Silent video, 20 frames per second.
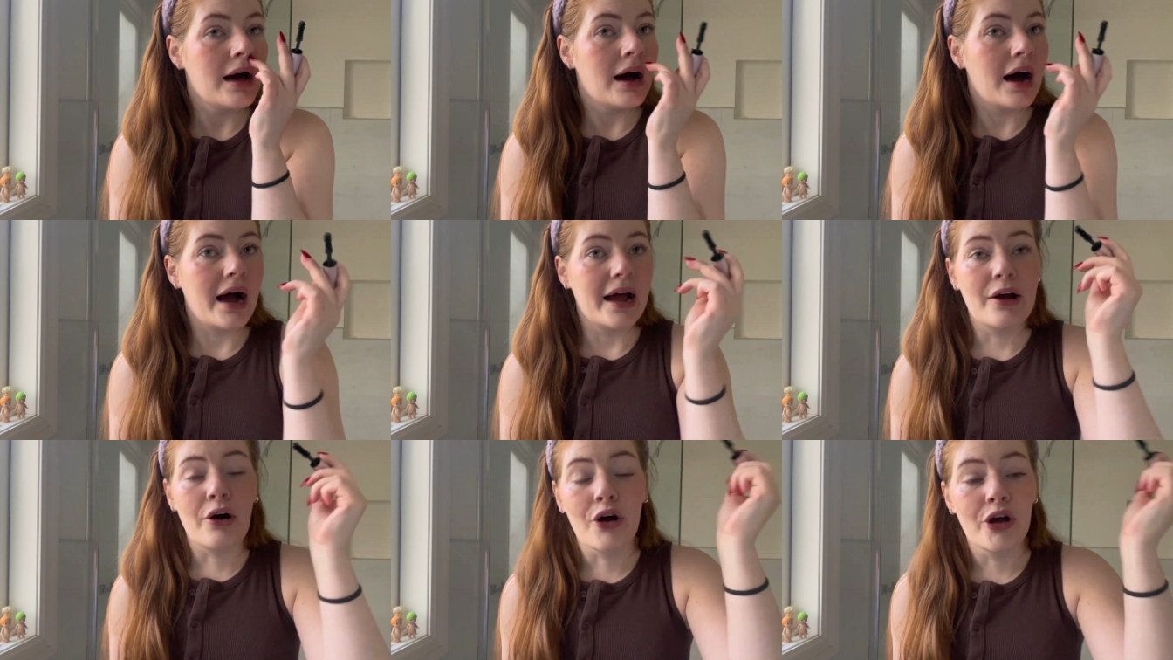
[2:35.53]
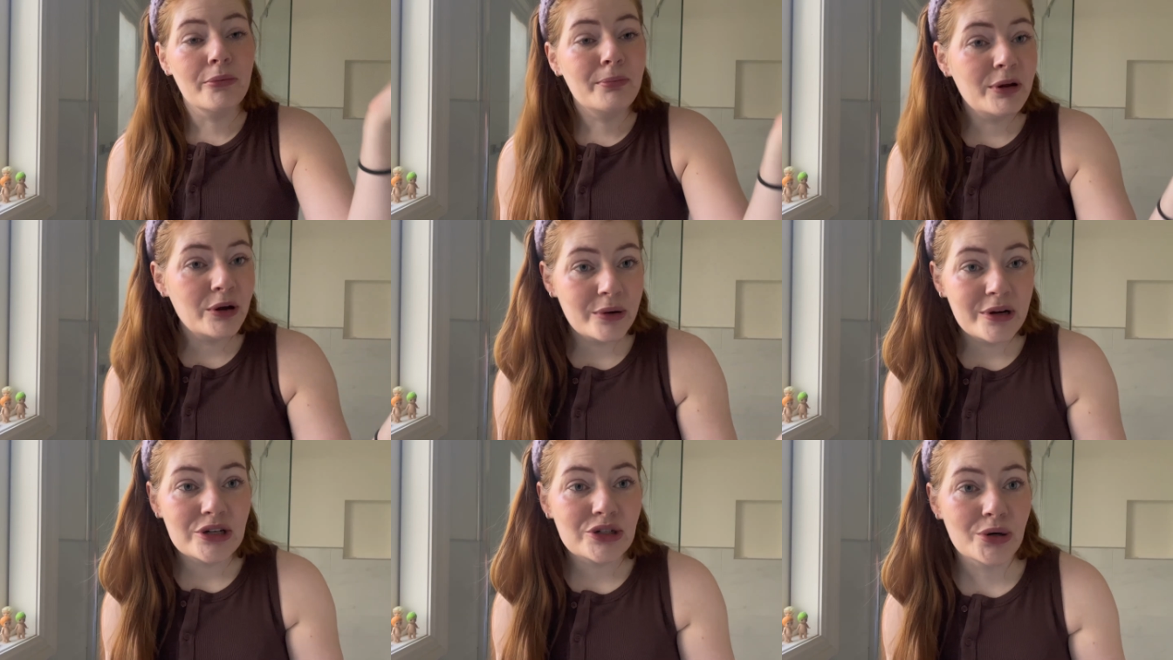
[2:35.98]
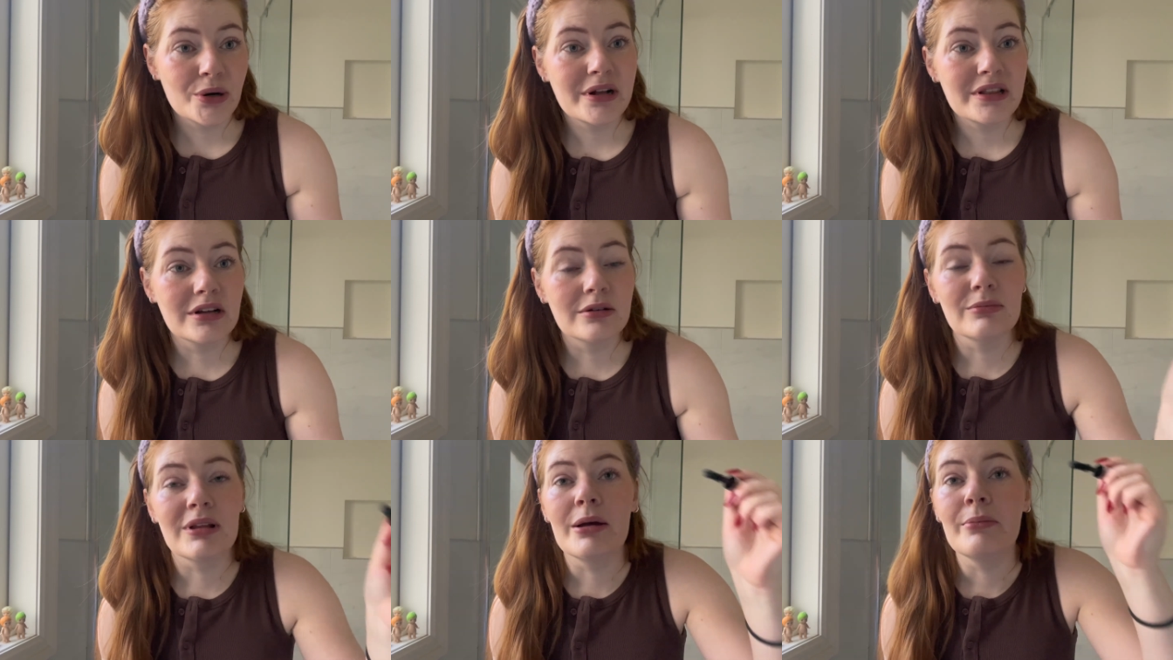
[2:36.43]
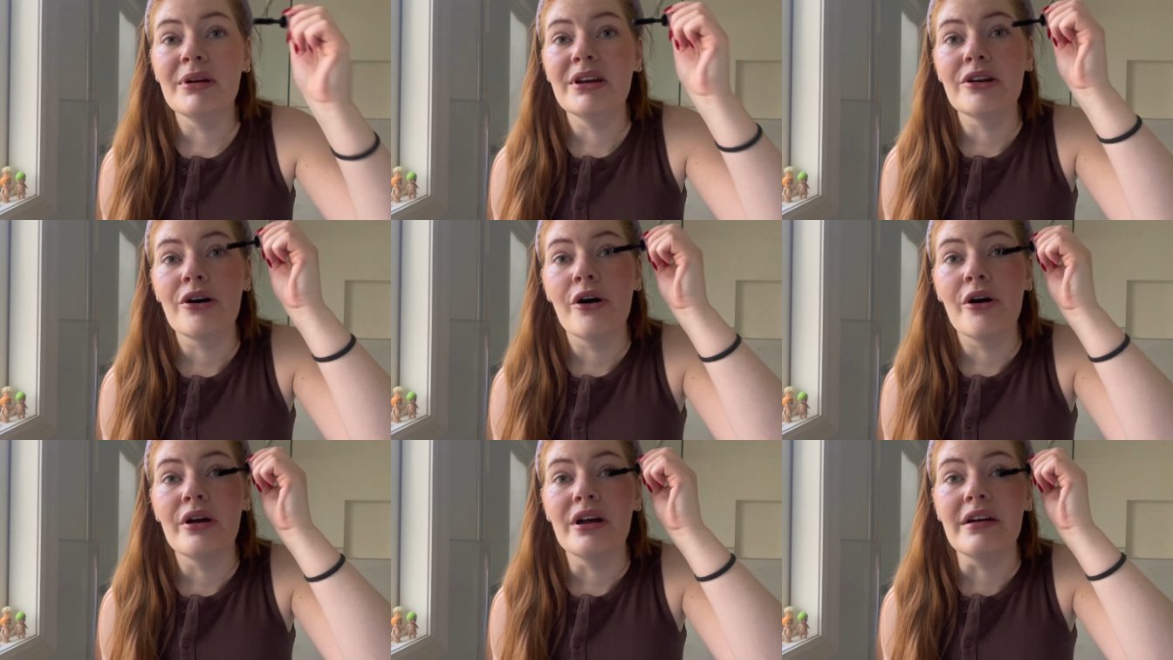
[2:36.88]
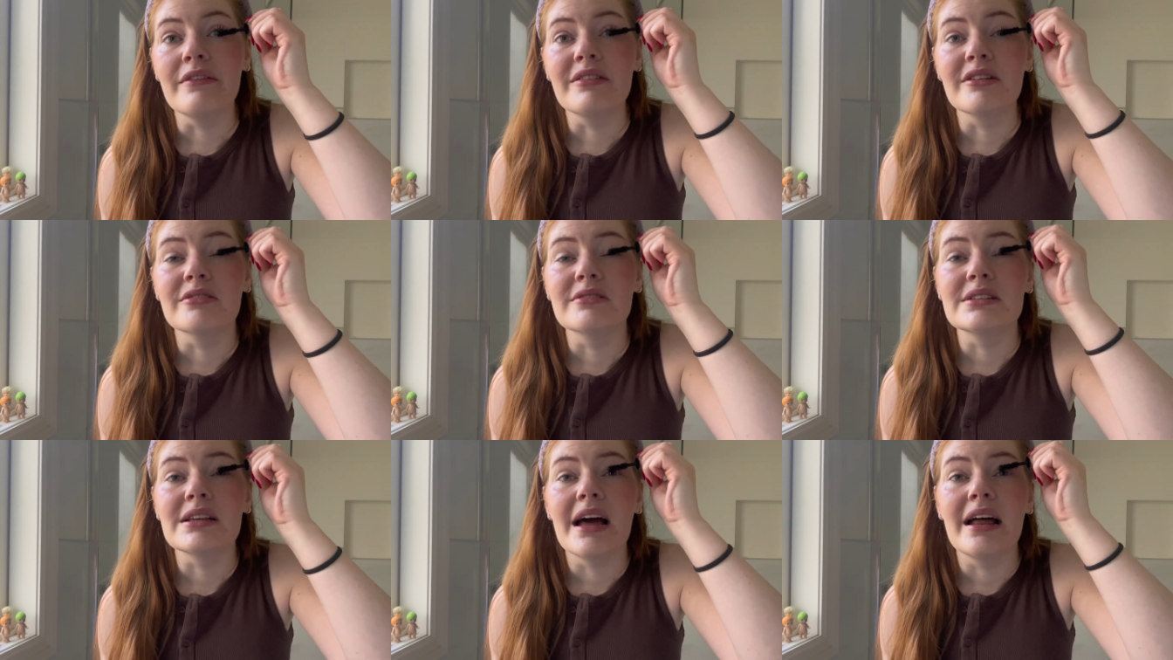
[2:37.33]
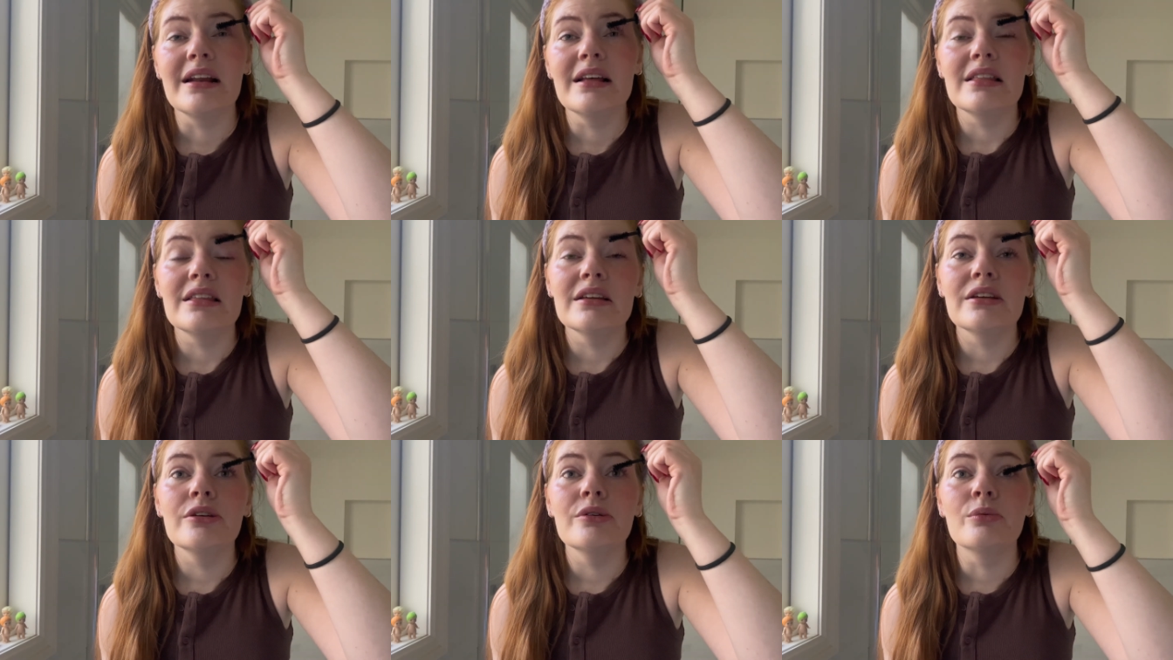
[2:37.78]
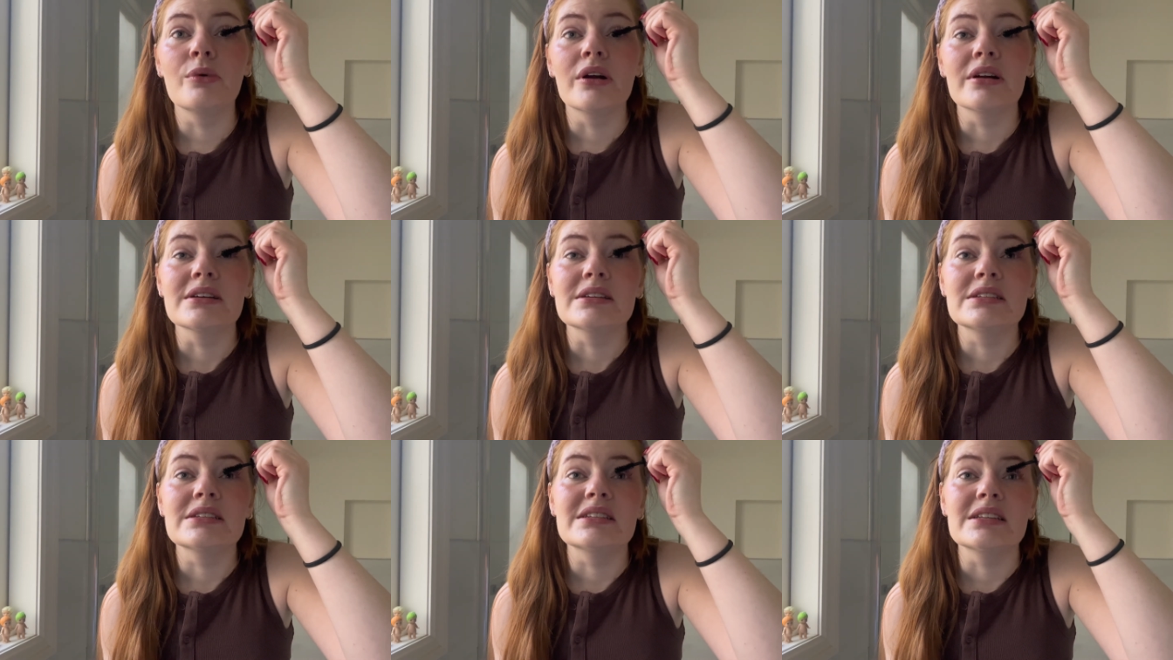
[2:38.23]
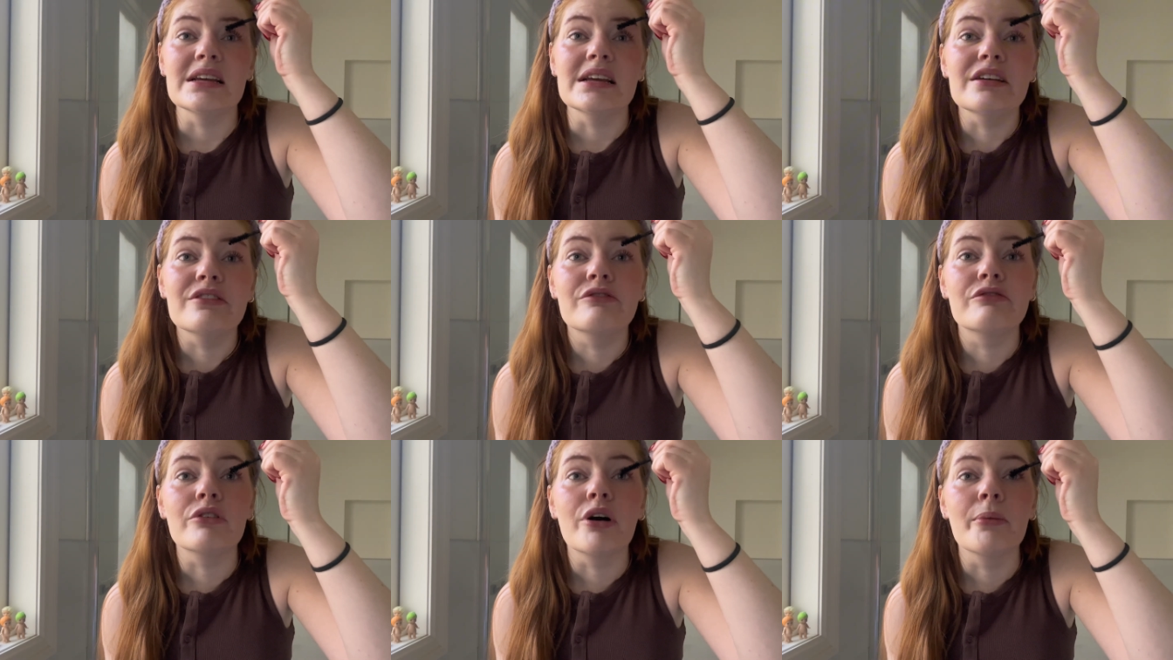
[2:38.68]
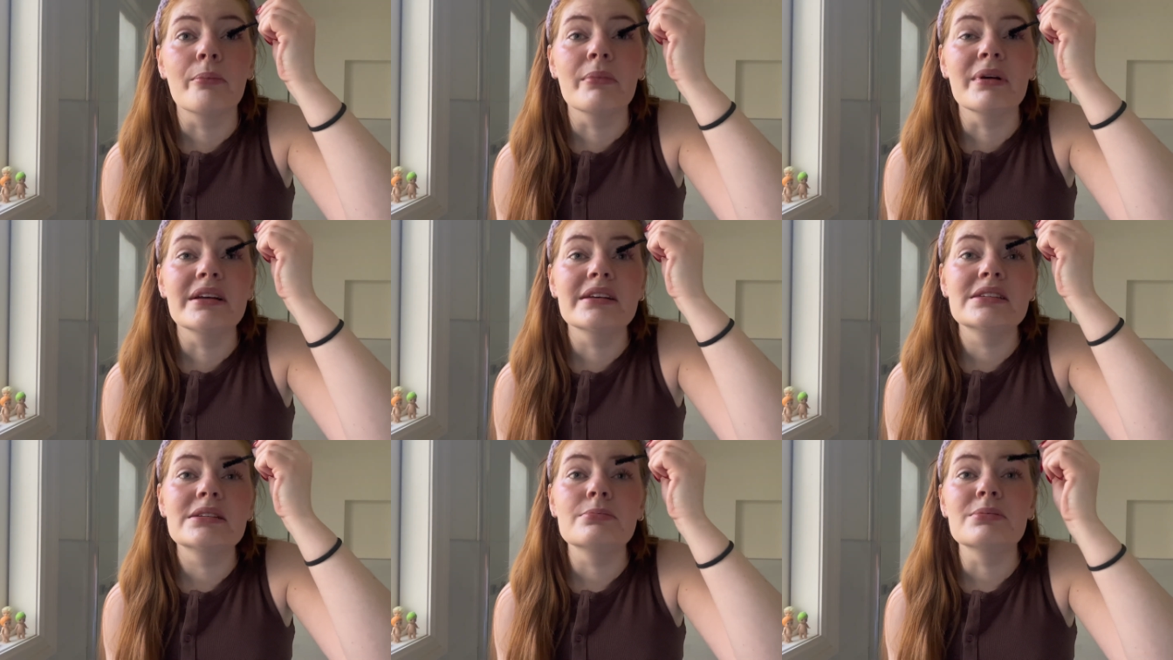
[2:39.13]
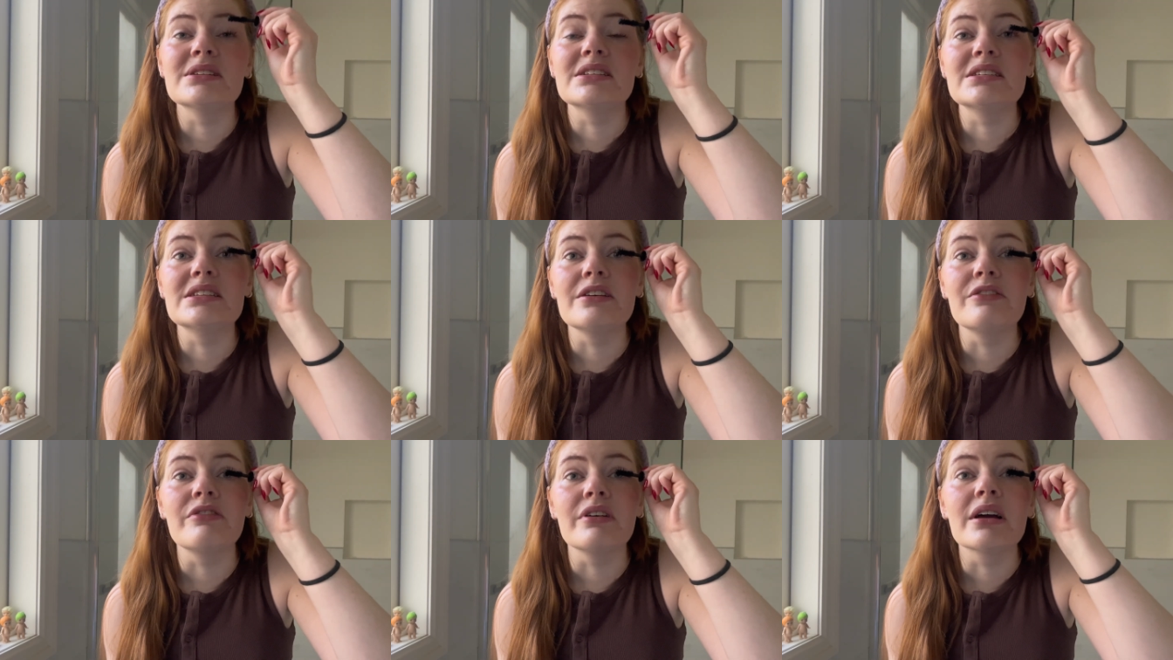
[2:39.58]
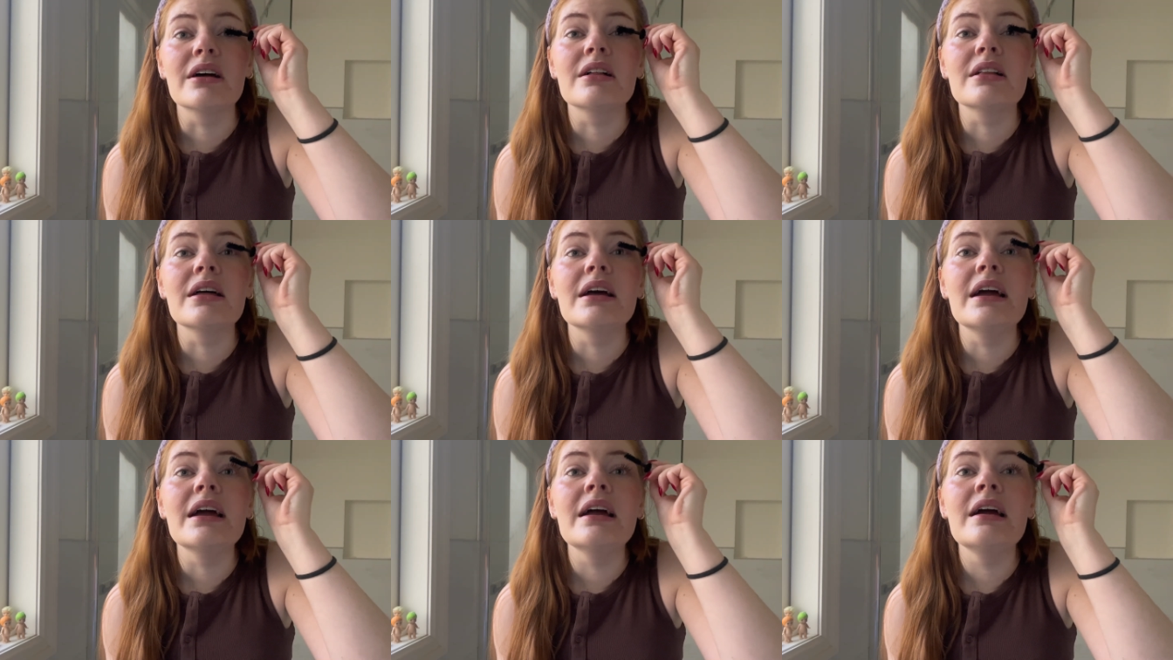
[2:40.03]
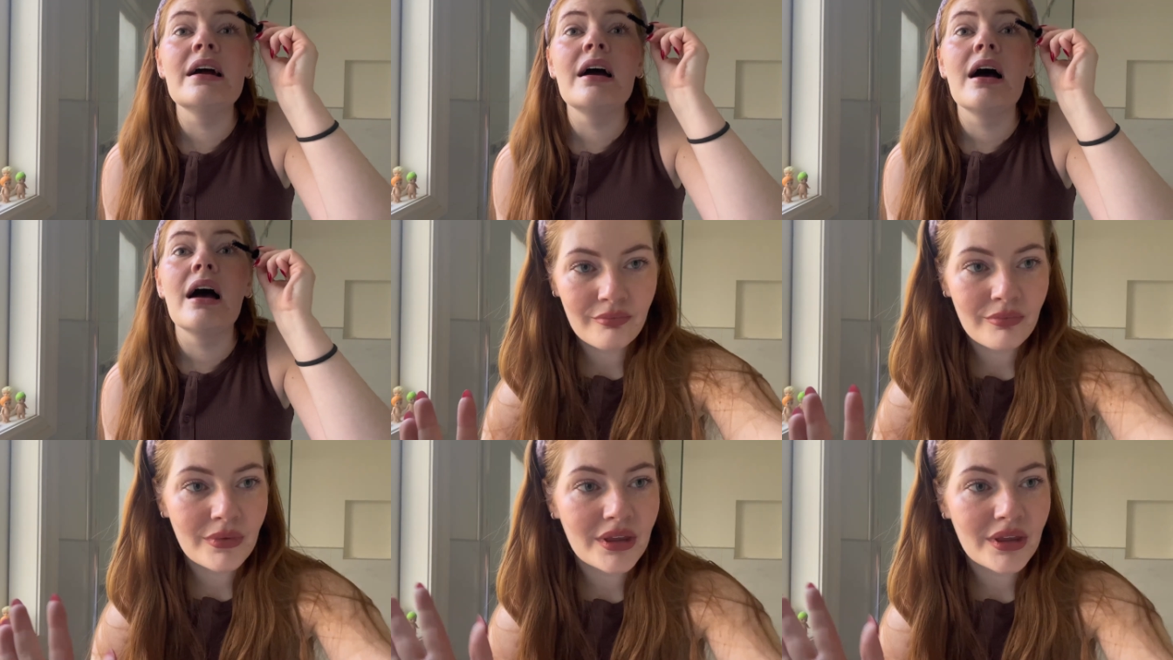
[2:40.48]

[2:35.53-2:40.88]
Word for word: I hope you enjoy them. Let me know if there's anything you want to see from me specifically.